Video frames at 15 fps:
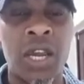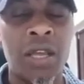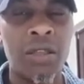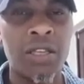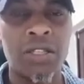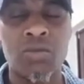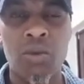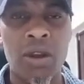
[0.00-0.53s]

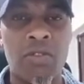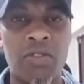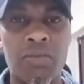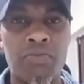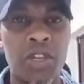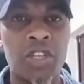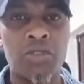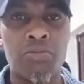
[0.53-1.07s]
This is one of the
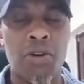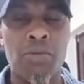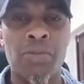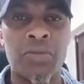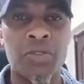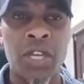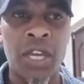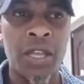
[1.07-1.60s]
biggest
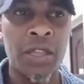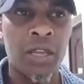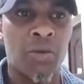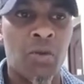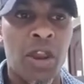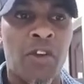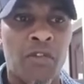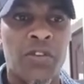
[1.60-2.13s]
problems that
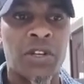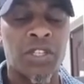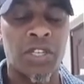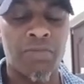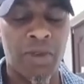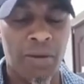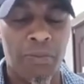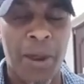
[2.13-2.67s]
we are
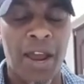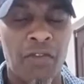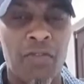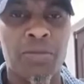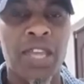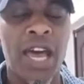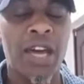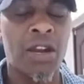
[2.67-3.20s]
facing. But apart
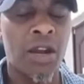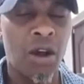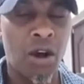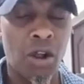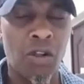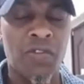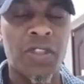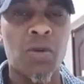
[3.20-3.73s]
from that,
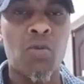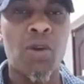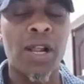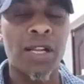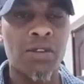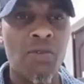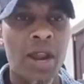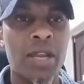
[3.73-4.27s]
all over the
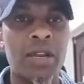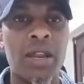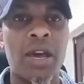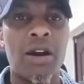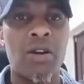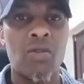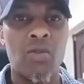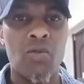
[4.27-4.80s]
world right
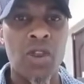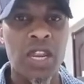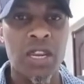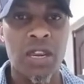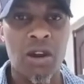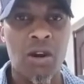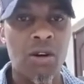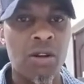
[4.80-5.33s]
now, we
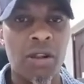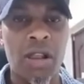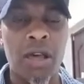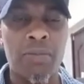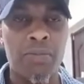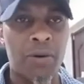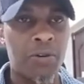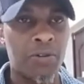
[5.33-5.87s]
call
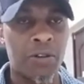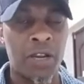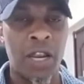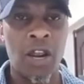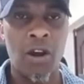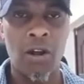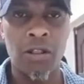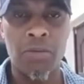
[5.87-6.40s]
upon
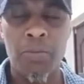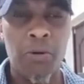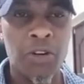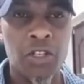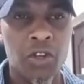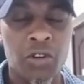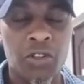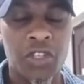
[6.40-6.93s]
all the
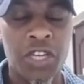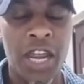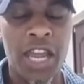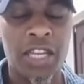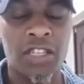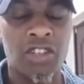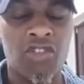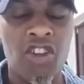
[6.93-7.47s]
bodies
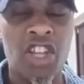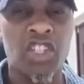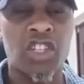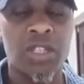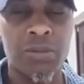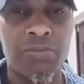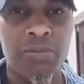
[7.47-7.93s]
concerned. Racism